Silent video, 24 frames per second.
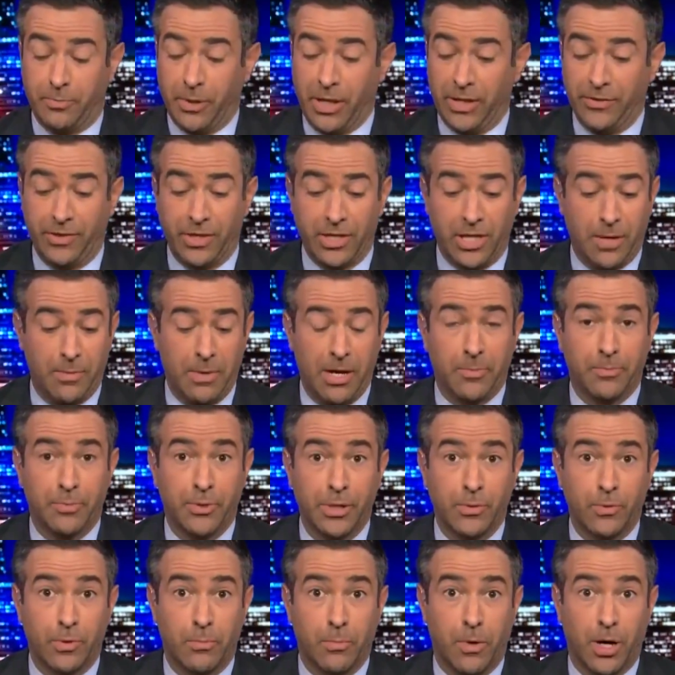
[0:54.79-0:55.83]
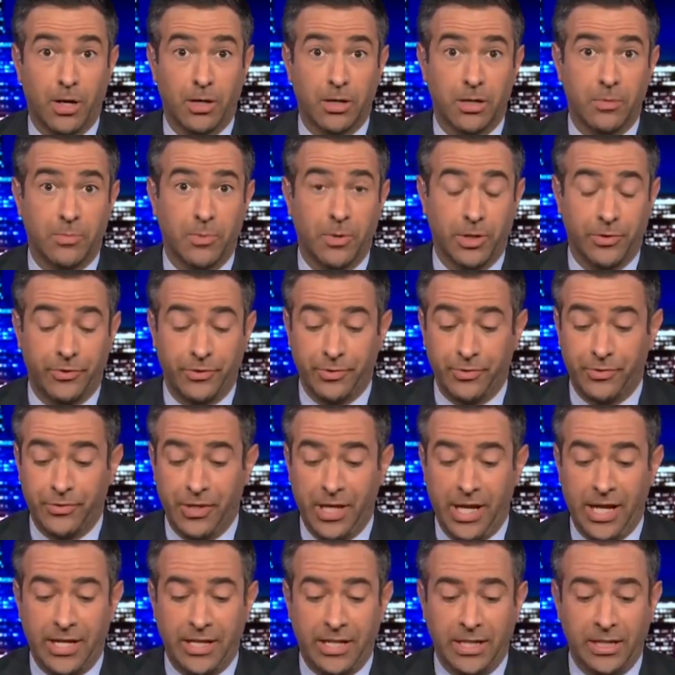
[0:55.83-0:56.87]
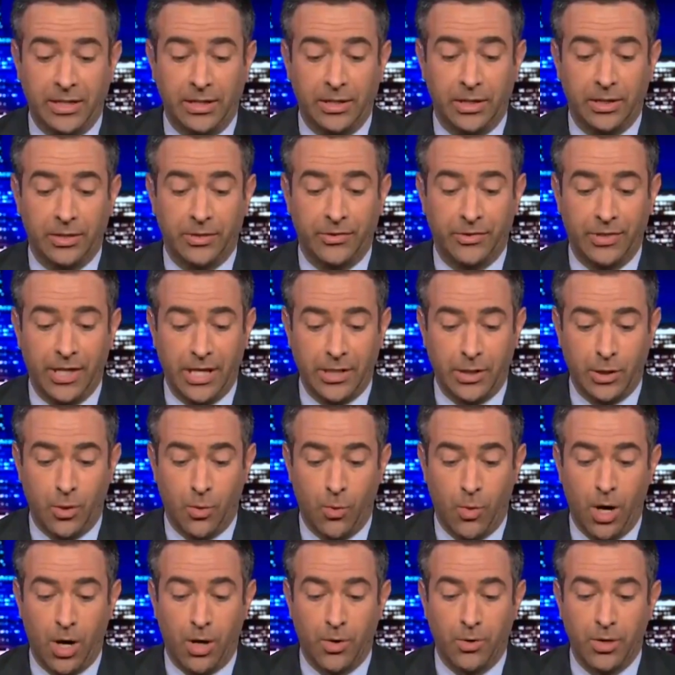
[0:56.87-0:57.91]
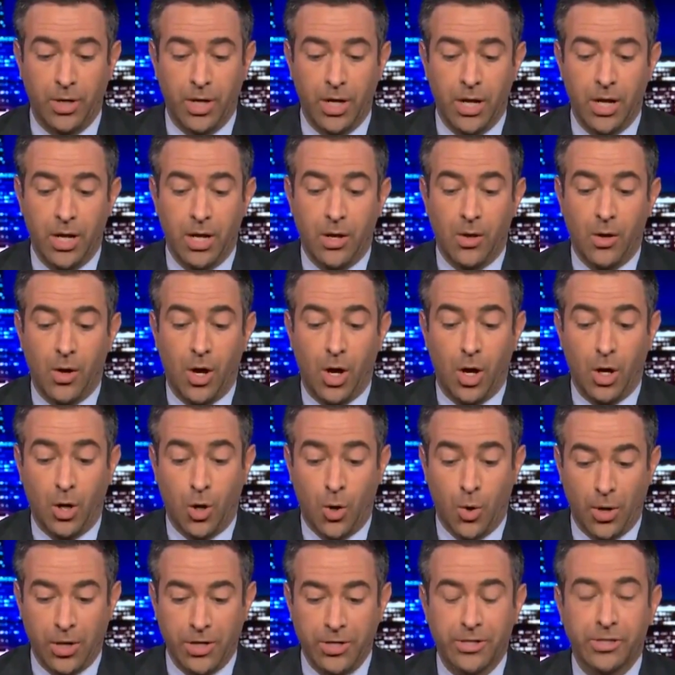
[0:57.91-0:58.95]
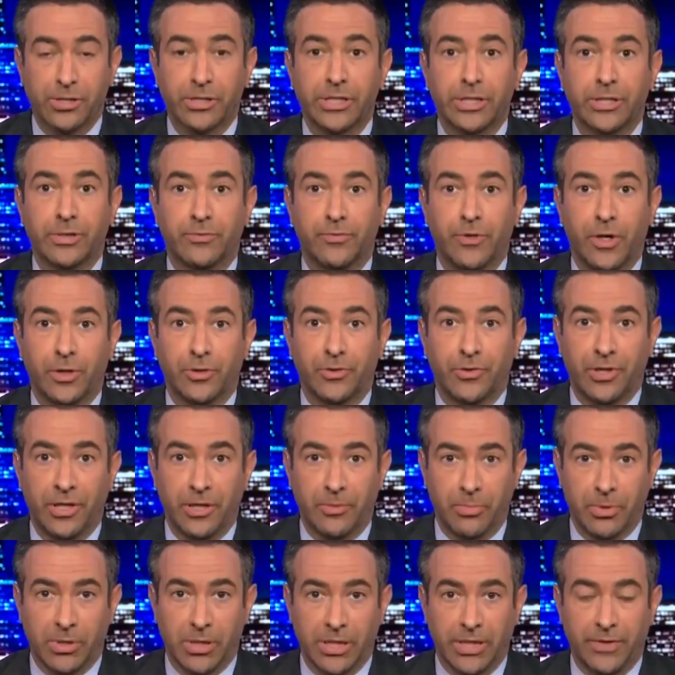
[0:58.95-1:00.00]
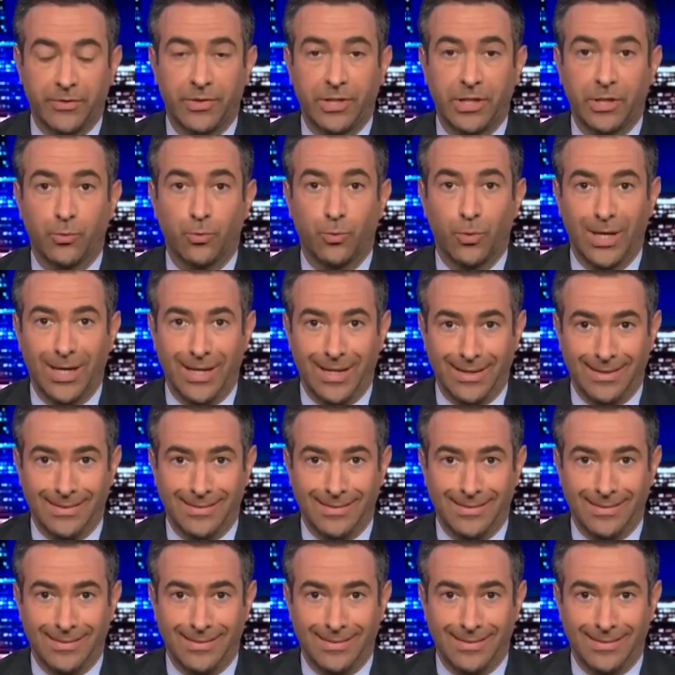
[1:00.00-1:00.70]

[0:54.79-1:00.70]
chaos, although there's need, based on what Trump announced, there's currently